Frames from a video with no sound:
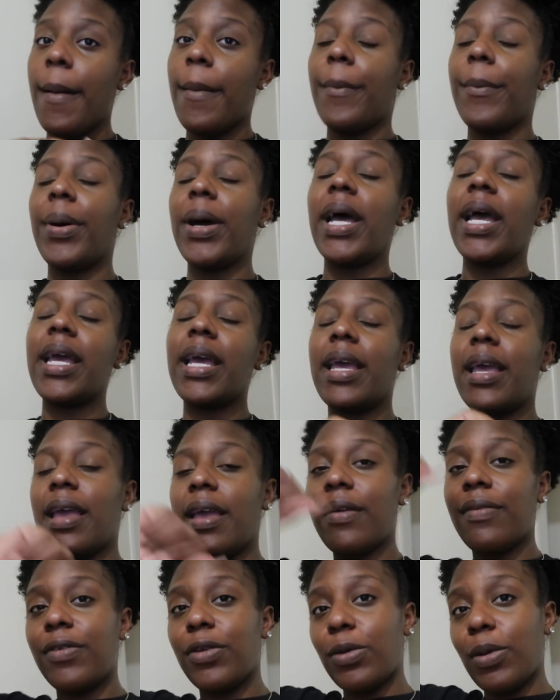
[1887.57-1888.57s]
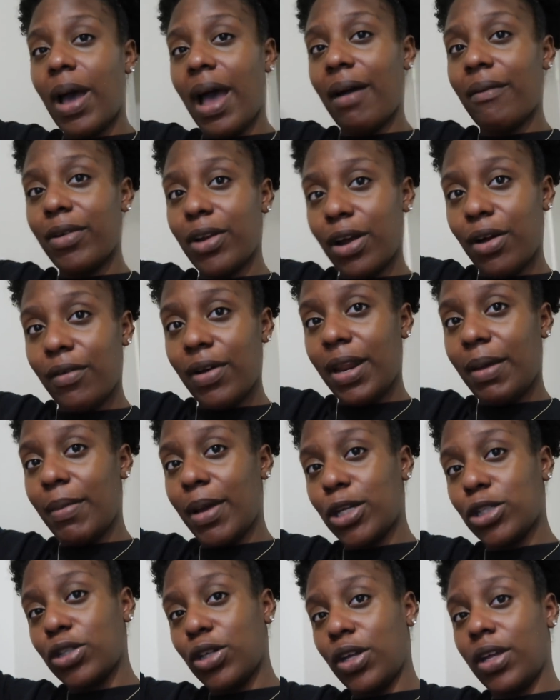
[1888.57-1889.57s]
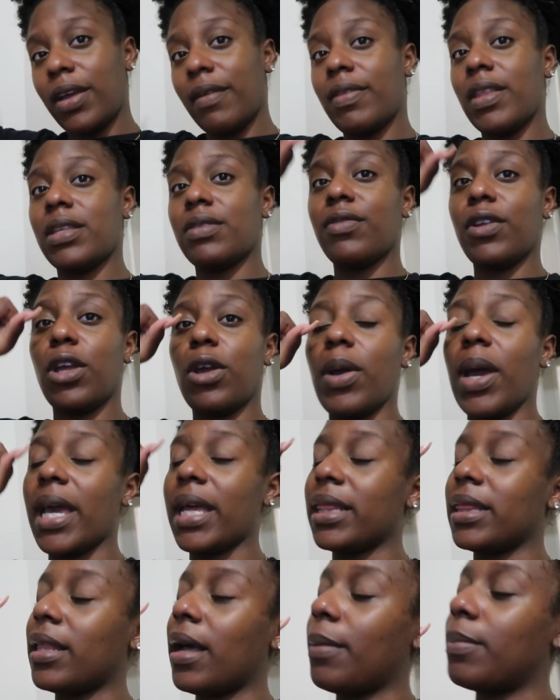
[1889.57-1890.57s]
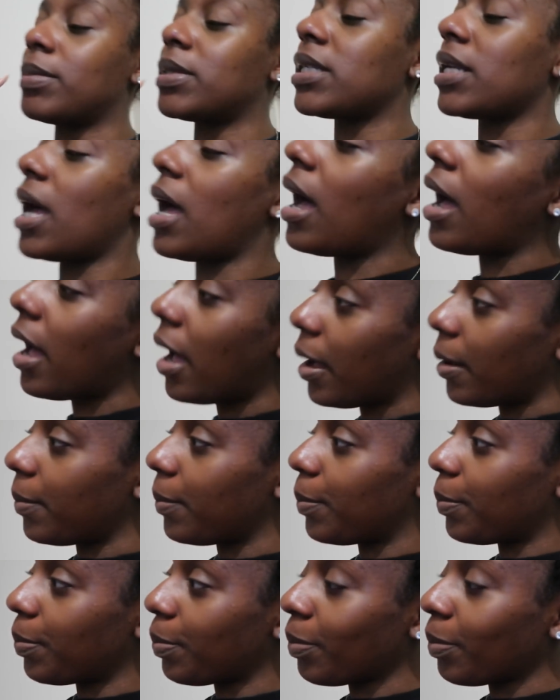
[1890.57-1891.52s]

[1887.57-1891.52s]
But if you haven't already, make sure you give this video a thumbs up.